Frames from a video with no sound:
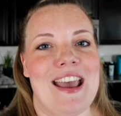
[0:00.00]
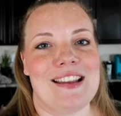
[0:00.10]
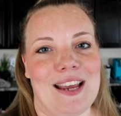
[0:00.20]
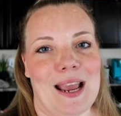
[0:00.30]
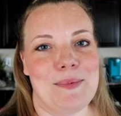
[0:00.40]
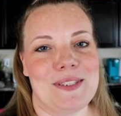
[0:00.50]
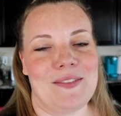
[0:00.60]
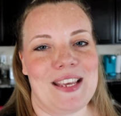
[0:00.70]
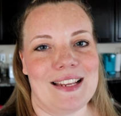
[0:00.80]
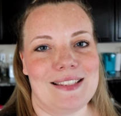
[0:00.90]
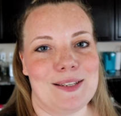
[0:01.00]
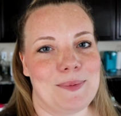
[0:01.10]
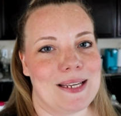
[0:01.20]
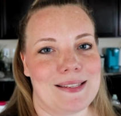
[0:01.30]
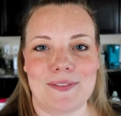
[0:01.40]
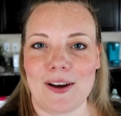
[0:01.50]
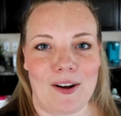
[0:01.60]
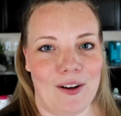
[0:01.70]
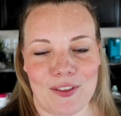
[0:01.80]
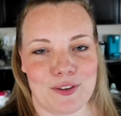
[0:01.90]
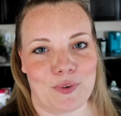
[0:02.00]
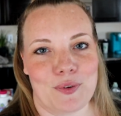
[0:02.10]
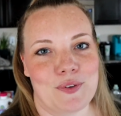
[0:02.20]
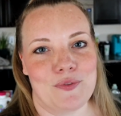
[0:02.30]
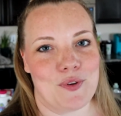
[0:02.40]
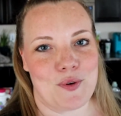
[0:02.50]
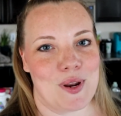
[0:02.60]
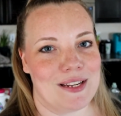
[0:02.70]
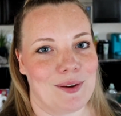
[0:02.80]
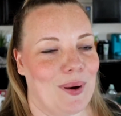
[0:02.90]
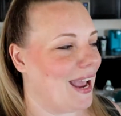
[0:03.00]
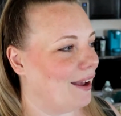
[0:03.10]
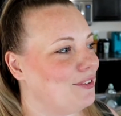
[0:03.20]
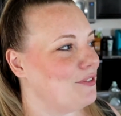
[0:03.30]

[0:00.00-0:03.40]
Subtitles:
and time is of the essence because I've got all this frozen food and so I have